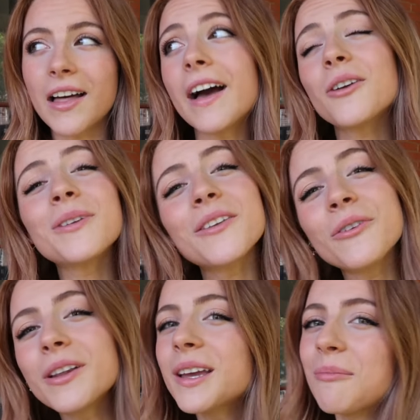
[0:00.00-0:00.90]
I don't really
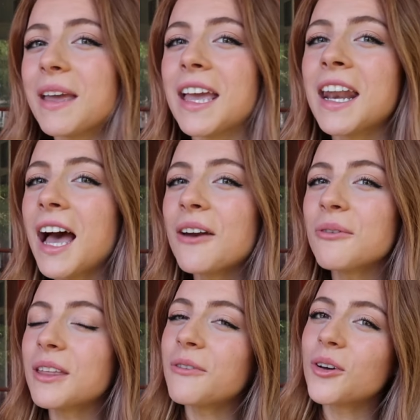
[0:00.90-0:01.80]
feel like me and I
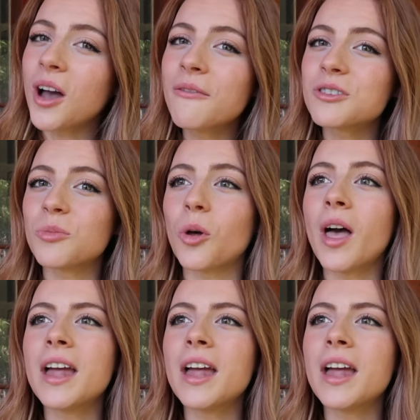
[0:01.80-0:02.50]
don't really feel comfortable.